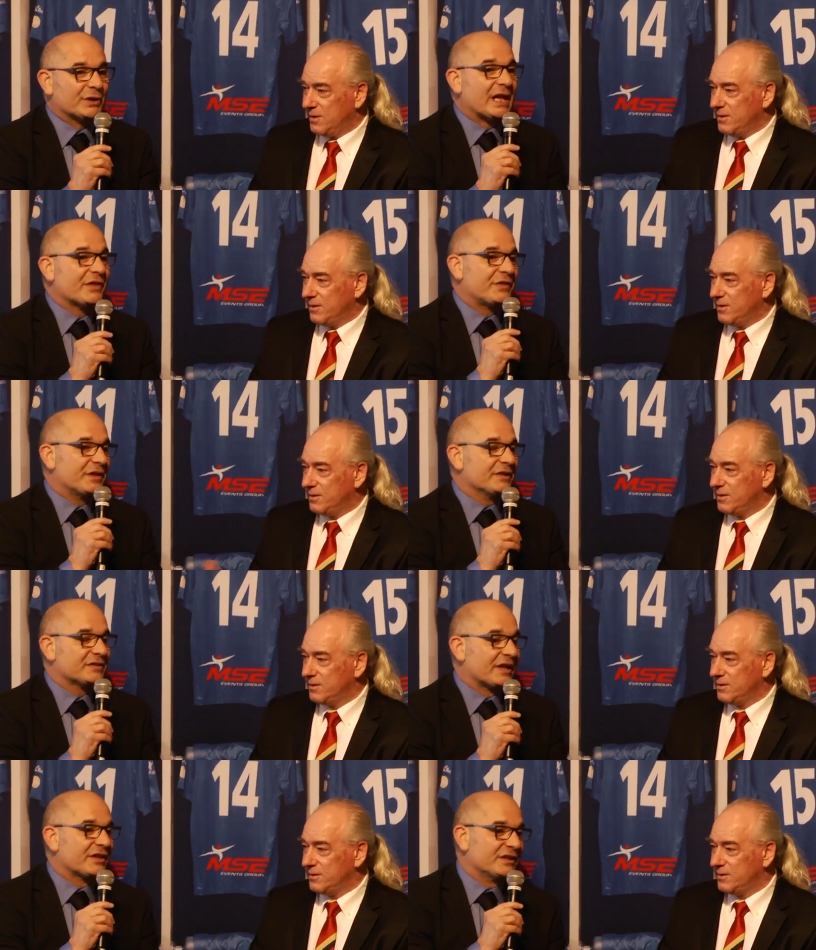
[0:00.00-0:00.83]
Speaker 1: on other
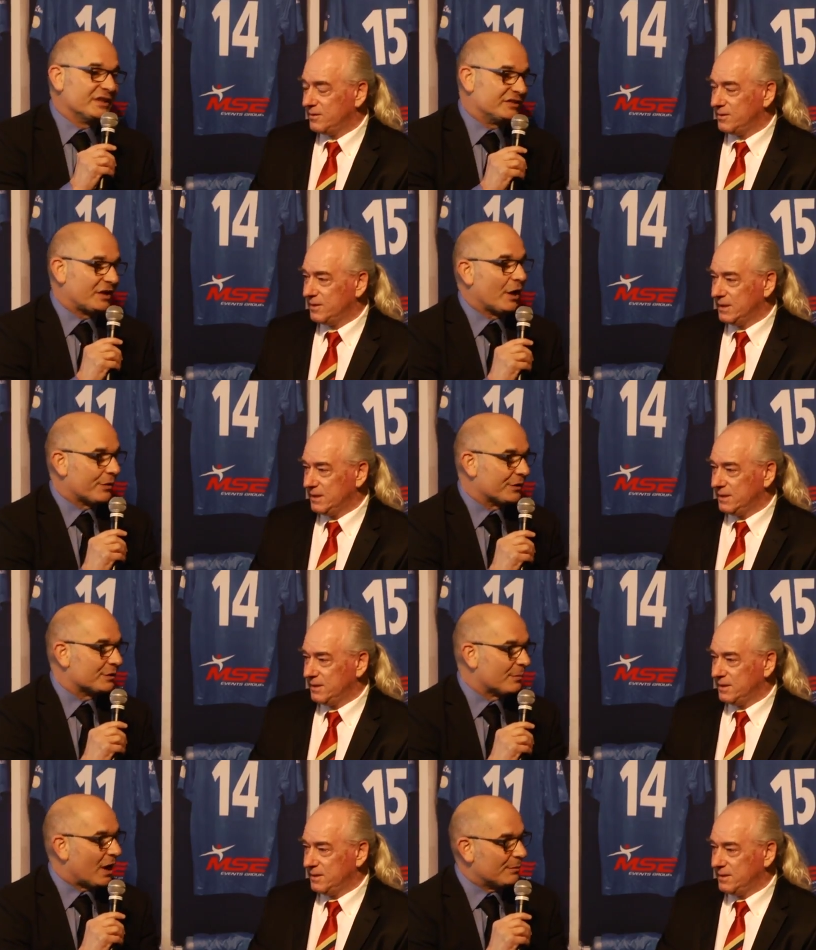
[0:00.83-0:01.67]
things other than his health
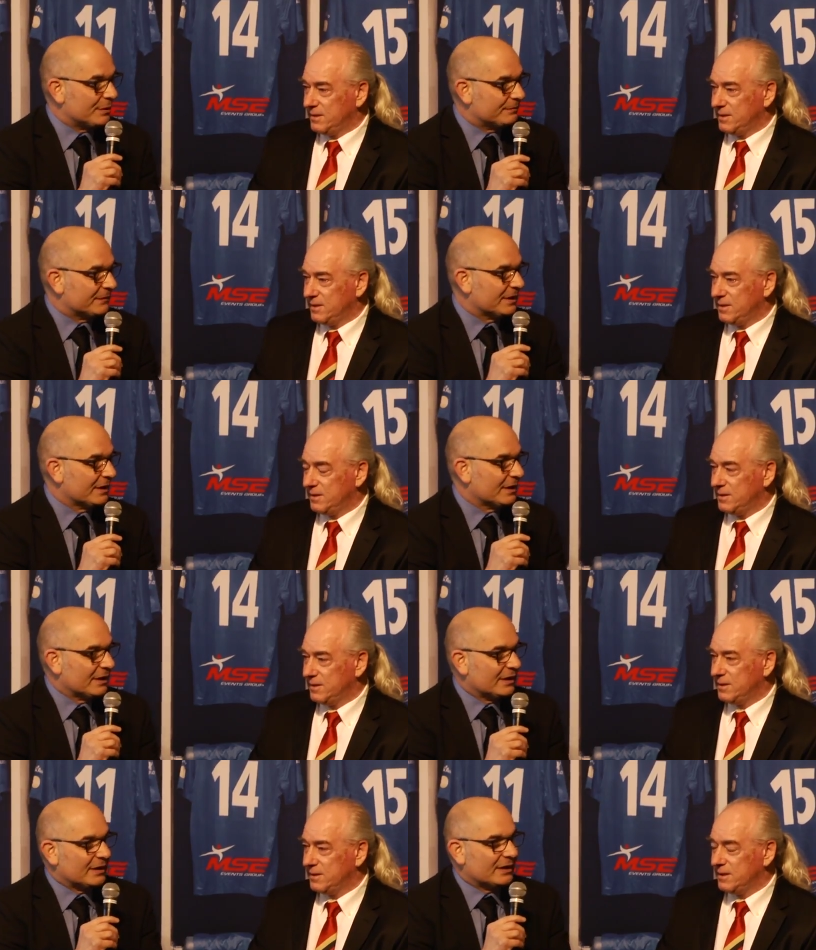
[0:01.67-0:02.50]
at the moment.
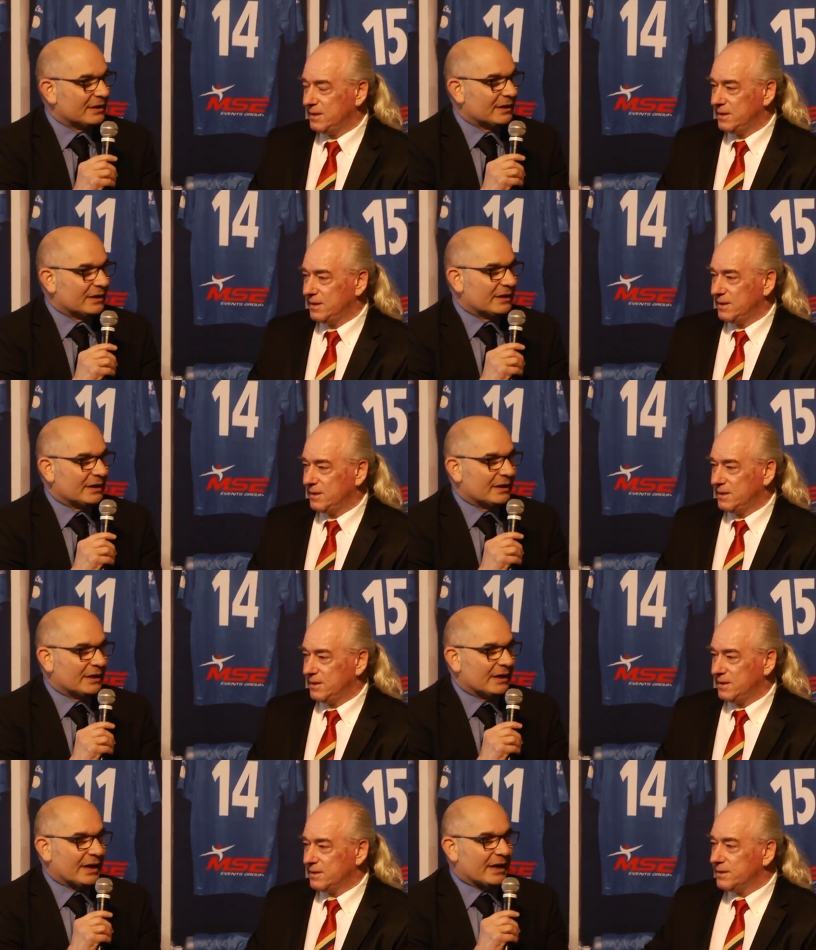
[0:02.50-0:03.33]

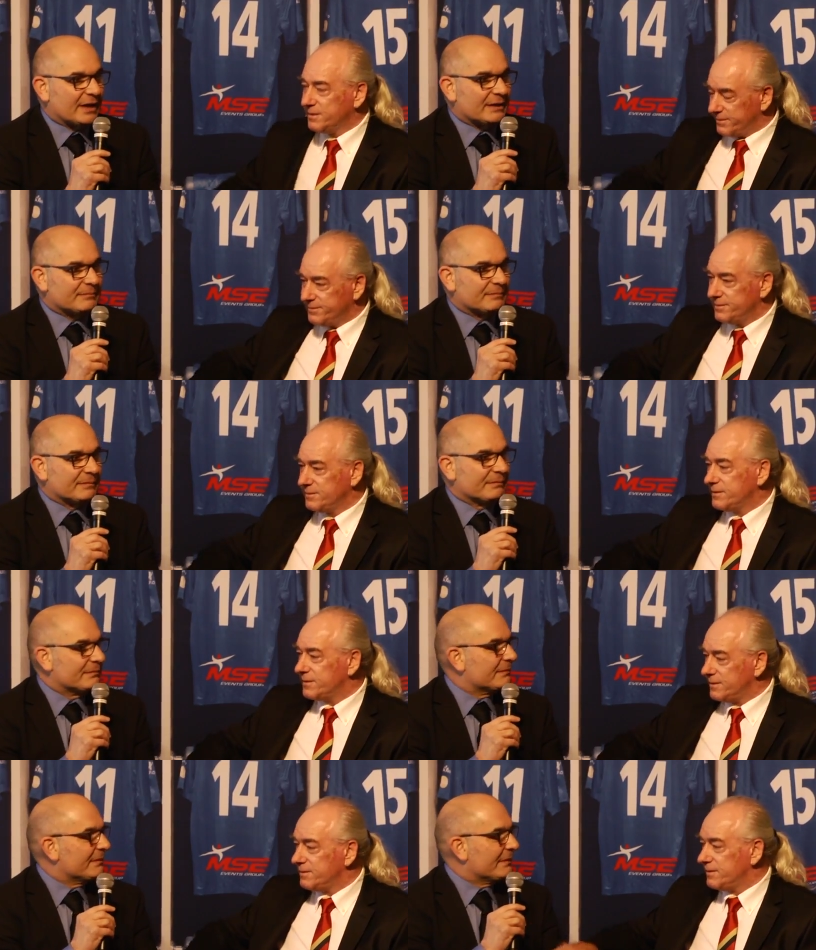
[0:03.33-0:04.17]
Uh,
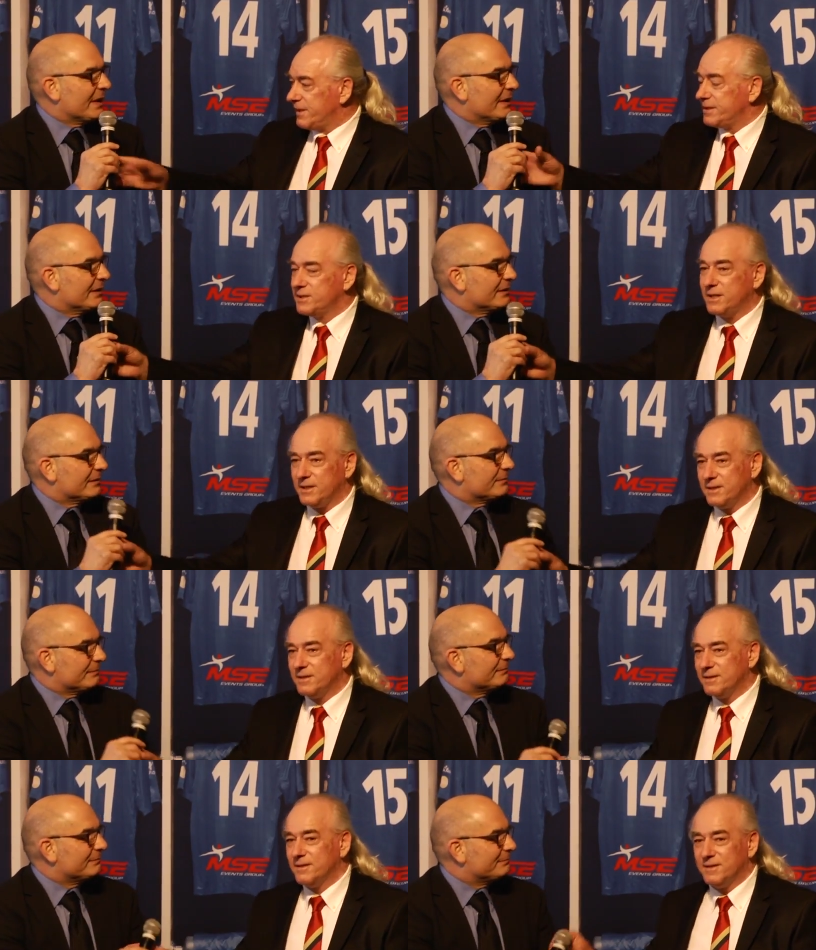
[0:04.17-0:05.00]
That's it.
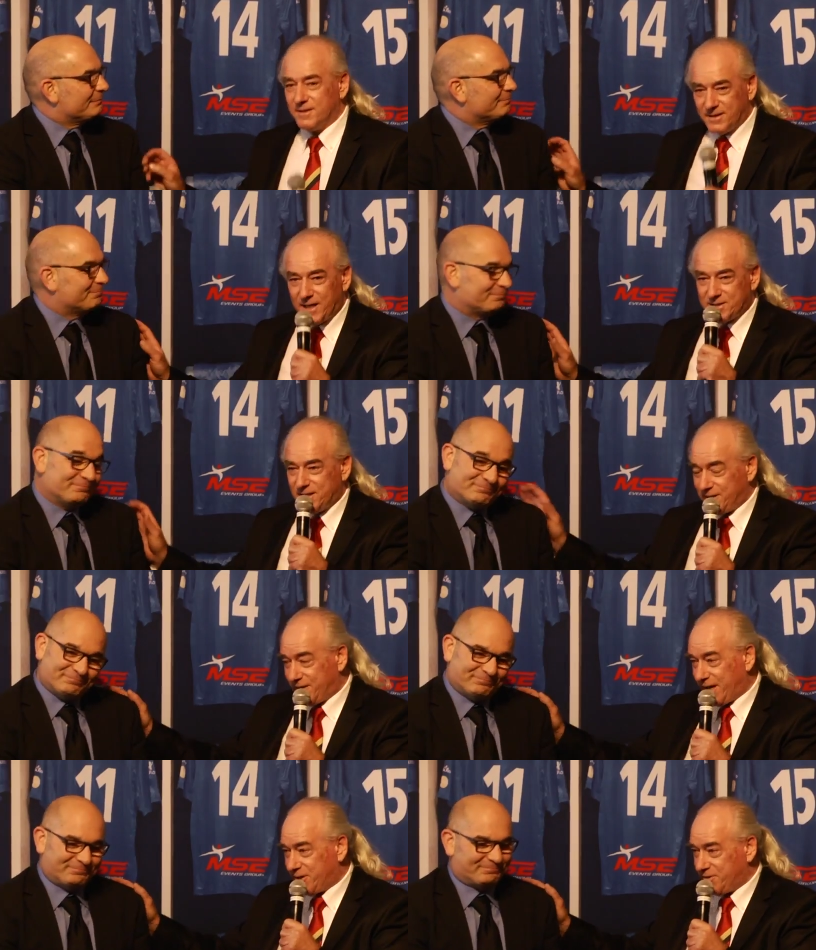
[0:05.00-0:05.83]
That's
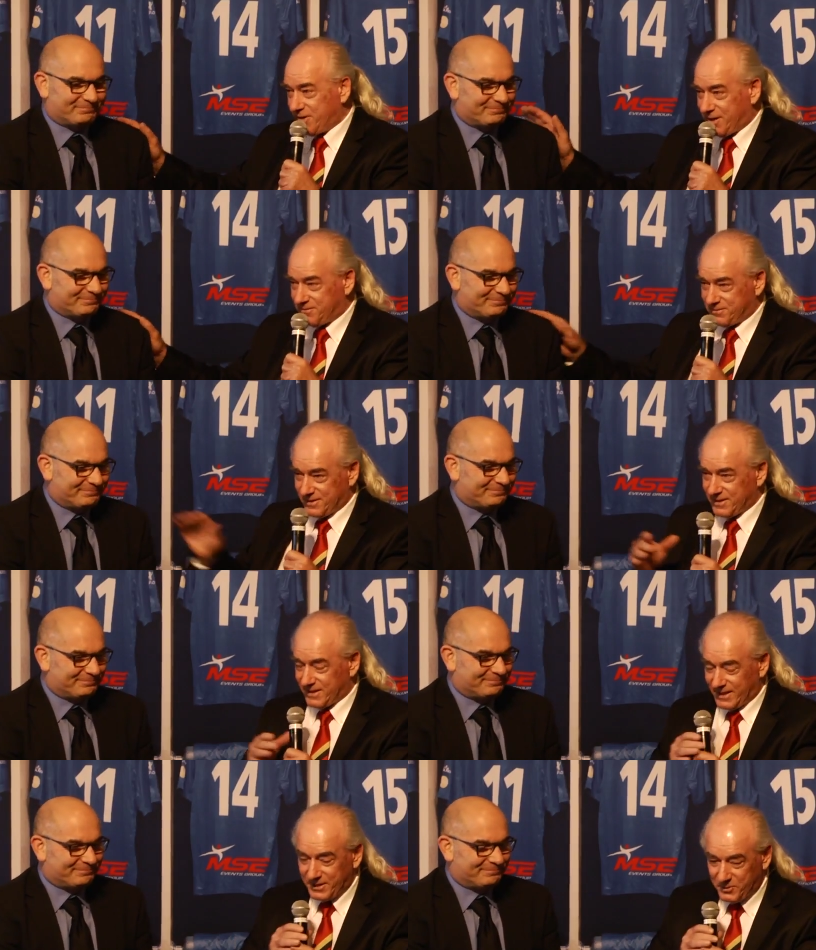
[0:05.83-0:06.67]
it. Thank
Speaker 2: you, Ralph.
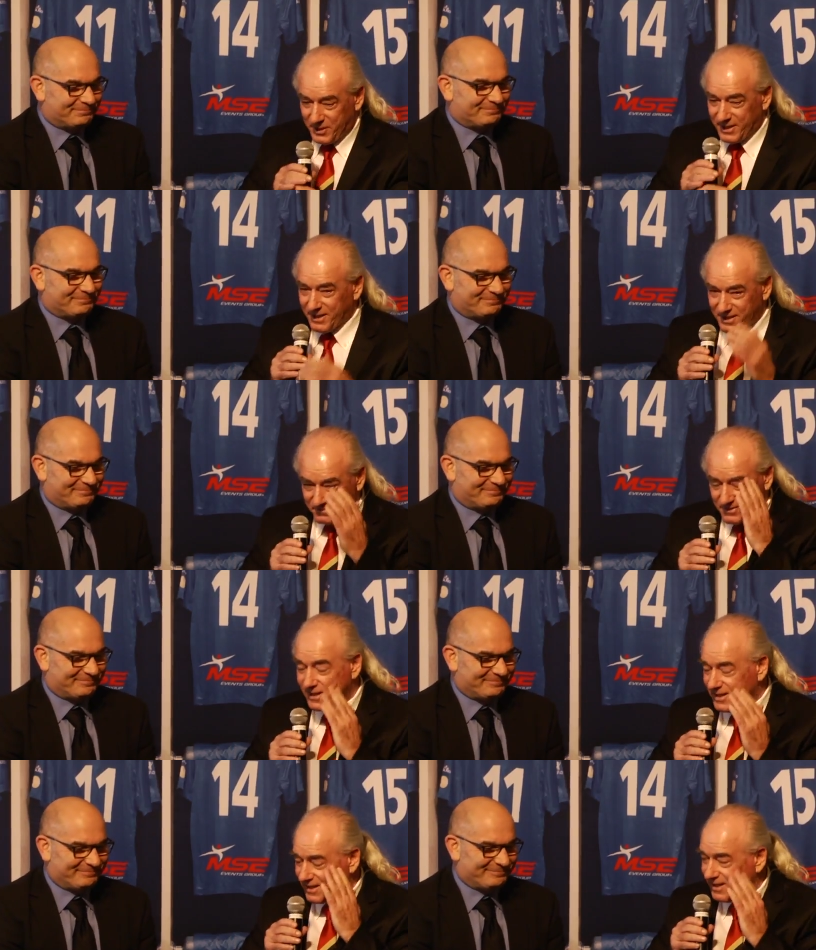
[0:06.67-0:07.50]
Anyway, I've,
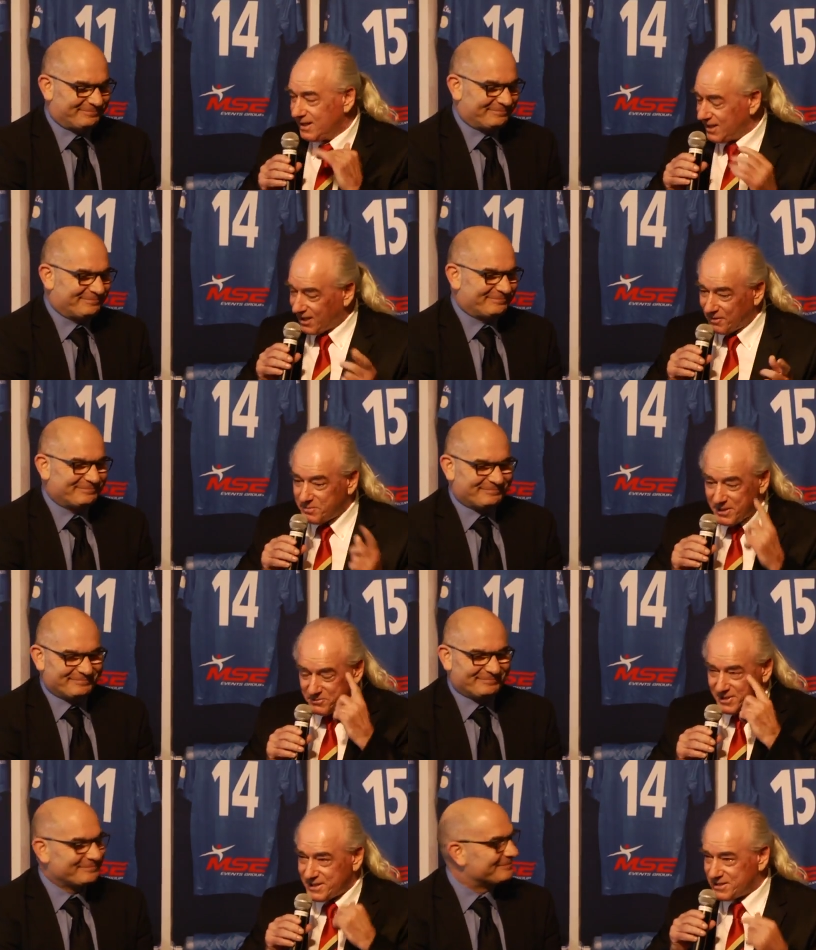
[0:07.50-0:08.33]
uh, I've
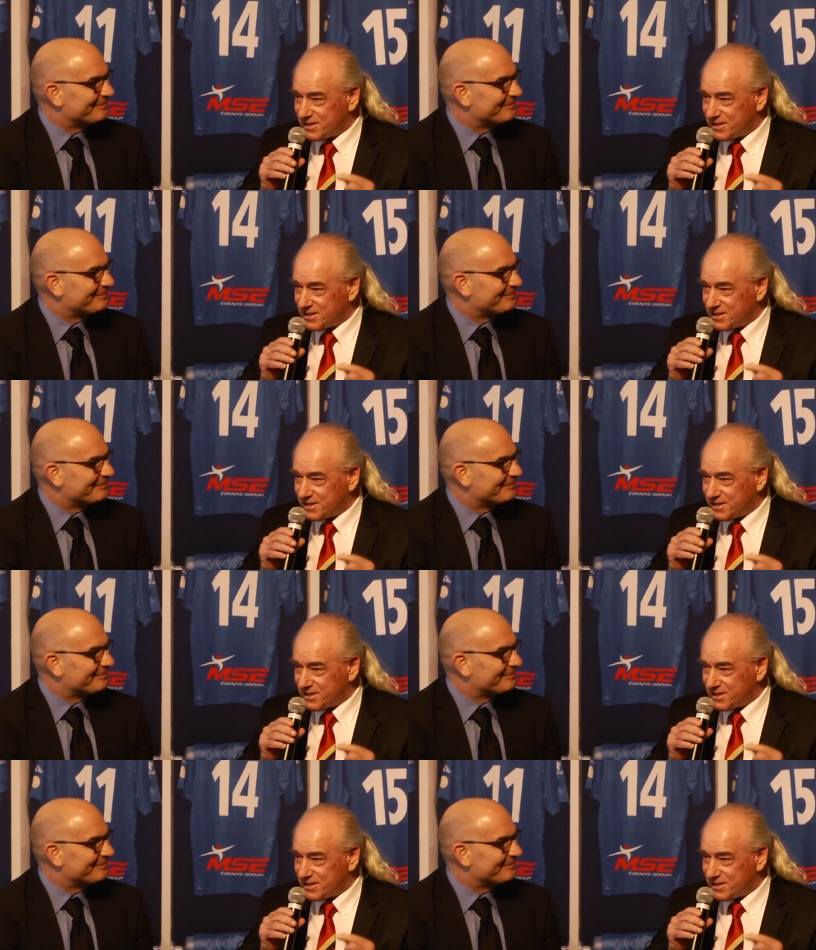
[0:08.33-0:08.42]
been really